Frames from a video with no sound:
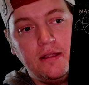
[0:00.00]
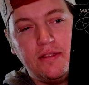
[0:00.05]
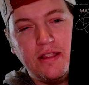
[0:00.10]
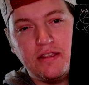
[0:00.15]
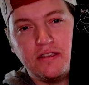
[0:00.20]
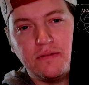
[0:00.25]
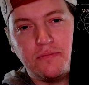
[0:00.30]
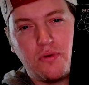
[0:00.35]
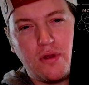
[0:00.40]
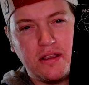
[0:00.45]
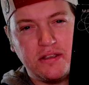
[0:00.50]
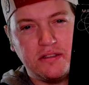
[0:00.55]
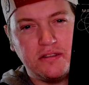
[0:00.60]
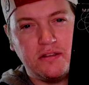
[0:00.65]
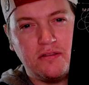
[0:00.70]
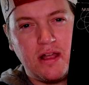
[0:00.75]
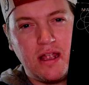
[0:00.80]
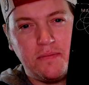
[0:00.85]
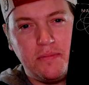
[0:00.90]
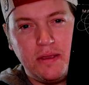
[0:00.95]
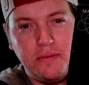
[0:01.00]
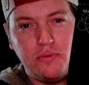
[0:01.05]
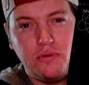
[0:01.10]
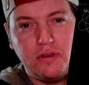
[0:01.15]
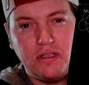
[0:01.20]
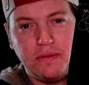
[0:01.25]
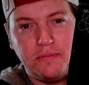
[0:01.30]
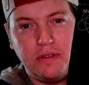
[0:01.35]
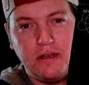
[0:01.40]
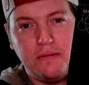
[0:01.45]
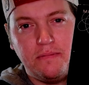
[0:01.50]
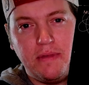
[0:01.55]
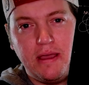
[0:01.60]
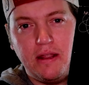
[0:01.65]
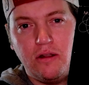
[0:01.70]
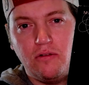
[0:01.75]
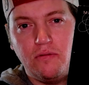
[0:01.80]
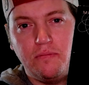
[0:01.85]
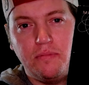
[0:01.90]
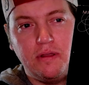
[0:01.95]
That surprises a lot of people because I'm into
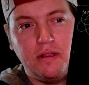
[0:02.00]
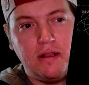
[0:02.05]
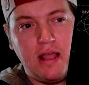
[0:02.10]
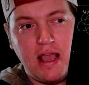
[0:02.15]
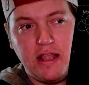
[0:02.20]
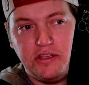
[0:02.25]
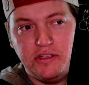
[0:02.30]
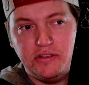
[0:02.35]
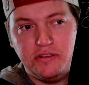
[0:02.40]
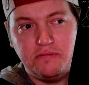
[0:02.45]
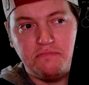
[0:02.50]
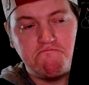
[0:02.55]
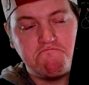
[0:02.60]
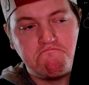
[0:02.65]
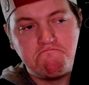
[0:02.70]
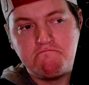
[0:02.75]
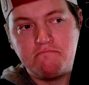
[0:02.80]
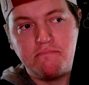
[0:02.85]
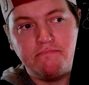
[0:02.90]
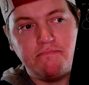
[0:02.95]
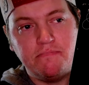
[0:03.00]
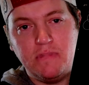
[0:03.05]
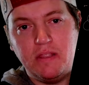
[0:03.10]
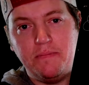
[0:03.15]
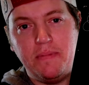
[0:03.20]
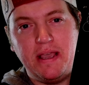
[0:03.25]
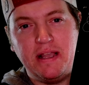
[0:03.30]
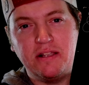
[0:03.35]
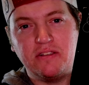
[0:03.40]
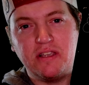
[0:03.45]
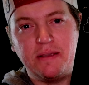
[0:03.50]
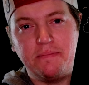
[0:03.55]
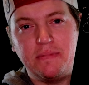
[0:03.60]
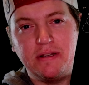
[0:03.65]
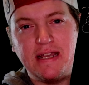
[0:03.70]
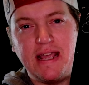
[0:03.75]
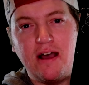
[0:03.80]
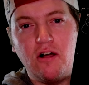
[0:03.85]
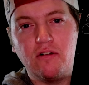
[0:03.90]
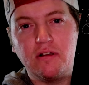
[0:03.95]
metal, but the bands like
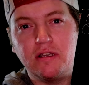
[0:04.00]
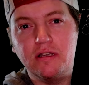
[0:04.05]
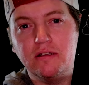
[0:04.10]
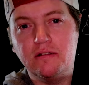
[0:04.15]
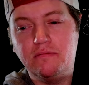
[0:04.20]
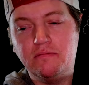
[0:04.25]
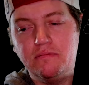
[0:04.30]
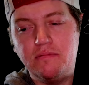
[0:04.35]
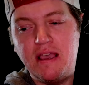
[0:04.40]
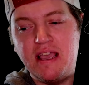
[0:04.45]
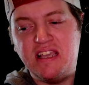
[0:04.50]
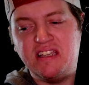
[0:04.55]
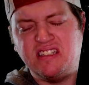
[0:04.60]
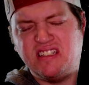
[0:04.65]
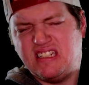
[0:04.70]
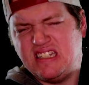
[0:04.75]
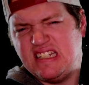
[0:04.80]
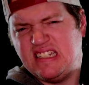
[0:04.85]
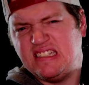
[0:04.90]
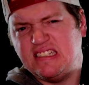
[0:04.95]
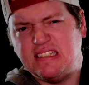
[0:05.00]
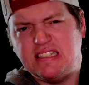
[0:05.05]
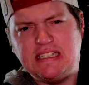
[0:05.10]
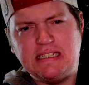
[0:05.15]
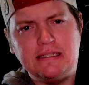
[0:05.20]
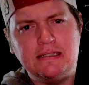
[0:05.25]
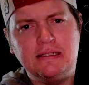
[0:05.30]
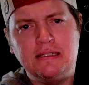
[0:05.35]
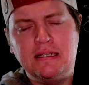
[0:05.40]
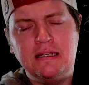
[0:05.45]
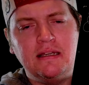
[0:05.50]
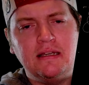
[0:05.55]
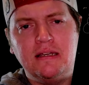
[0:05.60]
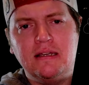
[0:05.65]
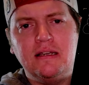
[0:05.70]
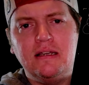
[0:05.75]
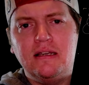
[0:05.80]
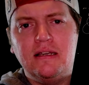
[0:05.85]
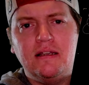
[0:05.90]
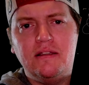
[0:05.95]
Metallica, AC/DC,
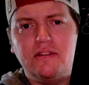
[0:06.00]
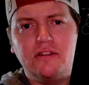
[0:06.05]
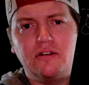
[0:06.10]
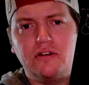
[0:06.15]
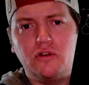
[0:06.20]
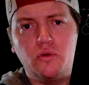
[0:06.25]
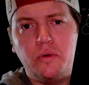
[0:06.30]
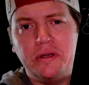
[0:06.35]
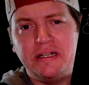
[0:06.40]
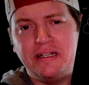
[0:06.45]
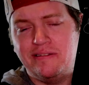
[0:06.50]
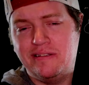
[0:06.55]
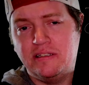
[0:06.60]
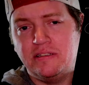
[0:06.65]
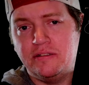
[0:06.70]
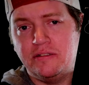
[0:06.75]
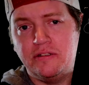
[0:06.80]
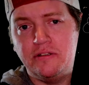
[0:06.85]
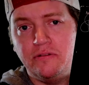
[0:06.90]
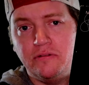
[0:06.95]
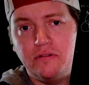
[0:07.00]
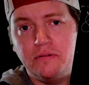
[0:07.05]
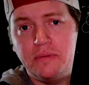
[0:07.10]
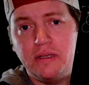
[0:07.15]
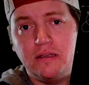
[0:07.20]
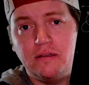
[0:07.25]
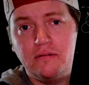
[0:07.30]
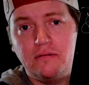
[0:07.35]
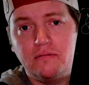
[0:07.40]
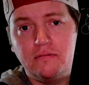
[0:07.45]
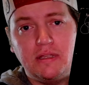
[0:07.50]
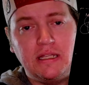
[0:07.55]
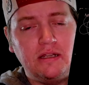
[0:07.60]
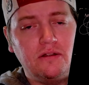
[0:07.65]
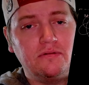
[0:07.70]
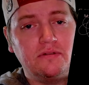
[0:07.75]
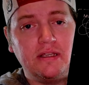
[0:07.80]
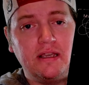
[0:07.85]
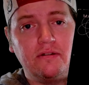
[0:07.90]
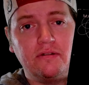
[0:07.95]
they're annoying to listen to me. They
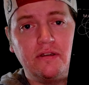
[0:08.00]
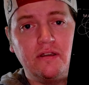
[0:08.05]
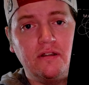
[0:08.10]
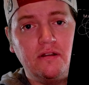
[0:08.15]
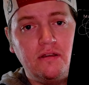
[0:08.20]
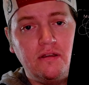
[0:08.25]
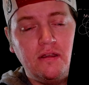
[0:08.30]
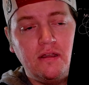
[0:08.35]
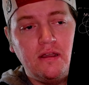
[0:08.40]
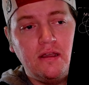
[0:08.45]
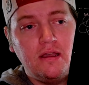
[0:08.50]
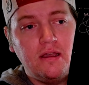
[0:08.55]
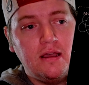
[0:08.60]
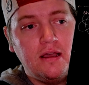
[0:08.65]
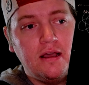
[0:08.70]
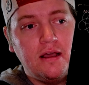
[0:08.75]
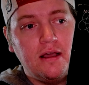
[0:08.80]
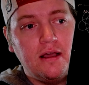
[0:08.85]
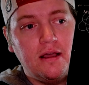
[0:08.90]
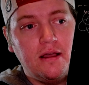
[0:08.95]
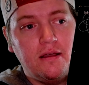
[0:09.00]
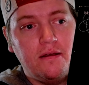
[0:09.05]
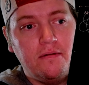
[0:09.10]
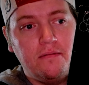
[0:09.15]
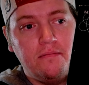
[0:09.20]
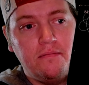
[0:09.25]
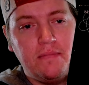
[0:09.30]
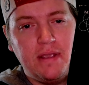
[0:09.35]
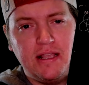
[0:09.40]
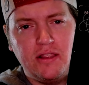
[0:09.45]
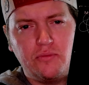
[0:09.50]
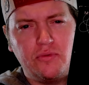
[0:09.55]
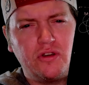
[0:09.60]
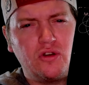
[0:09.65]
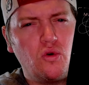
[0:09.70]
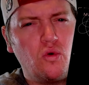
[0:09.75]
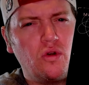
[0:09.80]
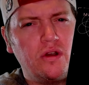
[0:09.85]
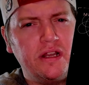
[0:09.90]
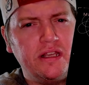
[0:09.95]
don't sound good. And the
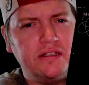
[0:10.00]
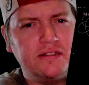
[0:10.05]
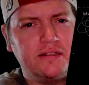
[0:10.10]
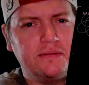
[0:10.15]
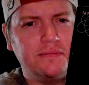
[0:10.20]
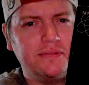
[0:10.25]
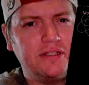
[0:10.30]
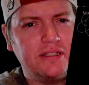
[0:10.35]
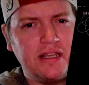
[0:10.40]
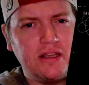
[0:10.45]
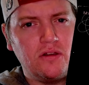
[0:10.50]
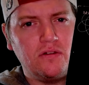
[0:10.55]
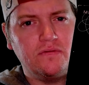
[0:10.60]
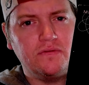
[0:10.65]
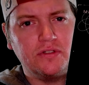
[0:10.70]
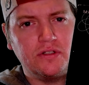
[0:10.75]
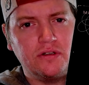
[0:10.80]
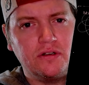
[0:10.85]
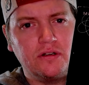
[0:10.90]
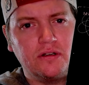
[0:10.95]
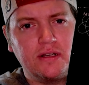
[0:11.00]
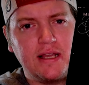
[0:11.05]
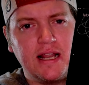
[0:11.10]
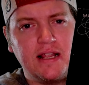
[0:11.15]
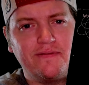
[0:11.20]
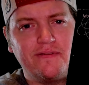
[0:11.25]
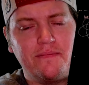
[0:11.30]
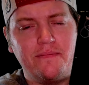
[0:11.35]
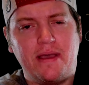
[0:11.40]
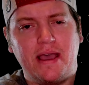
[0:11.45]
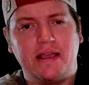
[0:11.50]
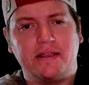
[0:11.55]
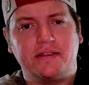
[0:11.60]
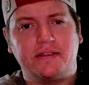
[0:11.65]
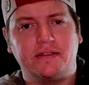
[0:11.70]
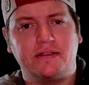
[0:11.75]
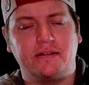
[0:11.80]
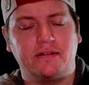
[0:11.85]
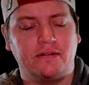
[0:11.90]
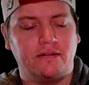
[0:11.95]
recordings themselves are kind of a
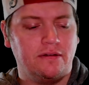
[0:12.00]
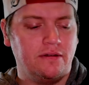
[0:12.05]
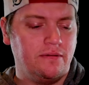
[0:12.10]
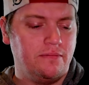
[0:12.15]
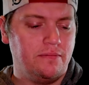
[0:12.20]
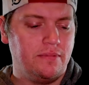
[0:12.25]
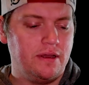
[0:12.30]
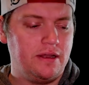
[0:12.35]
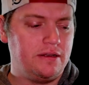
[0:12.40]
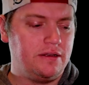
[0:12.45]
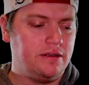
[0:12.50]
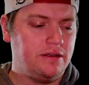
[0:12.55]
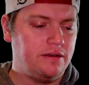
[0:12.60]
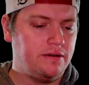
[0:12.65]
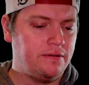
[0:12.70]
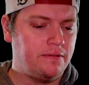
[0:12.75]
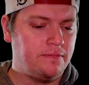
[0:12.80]
mess. But